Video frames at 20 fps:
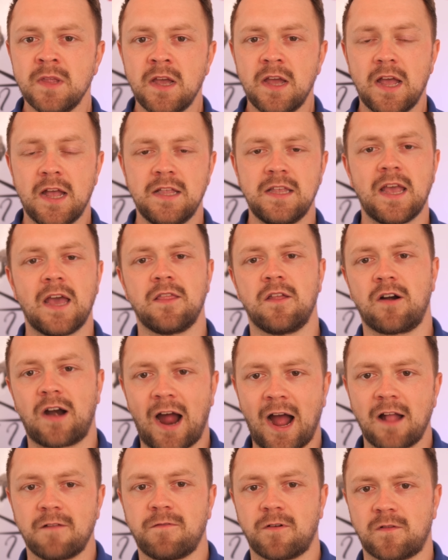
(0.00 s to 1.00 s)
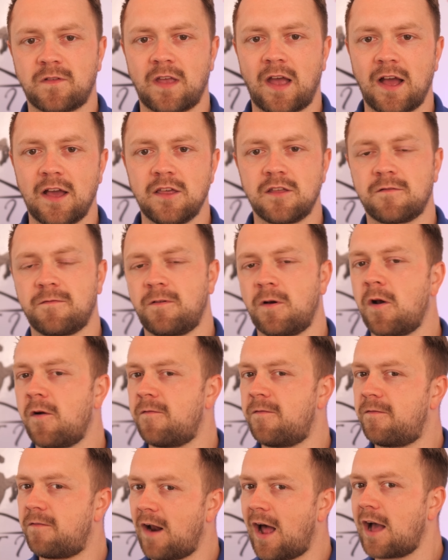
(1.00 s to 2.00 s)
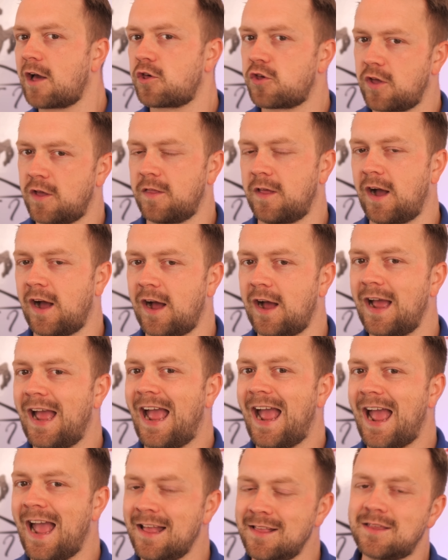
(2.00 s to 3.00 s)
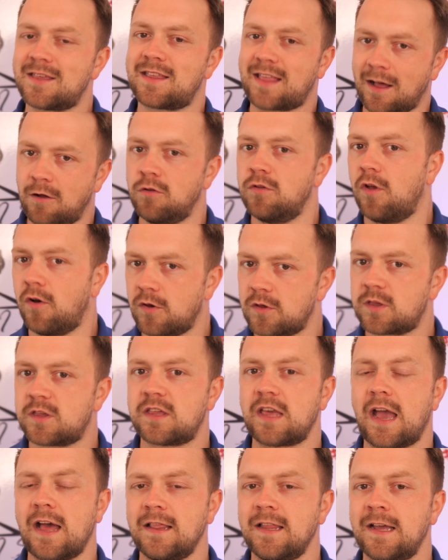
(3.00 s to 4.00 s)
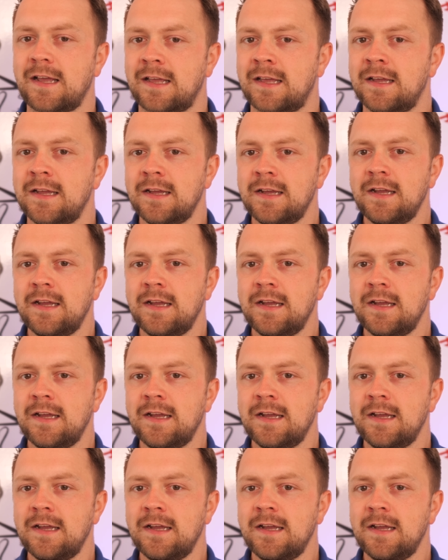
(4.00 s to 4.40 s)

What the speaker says: and yet they're advertised for a fraction of that and still not selling.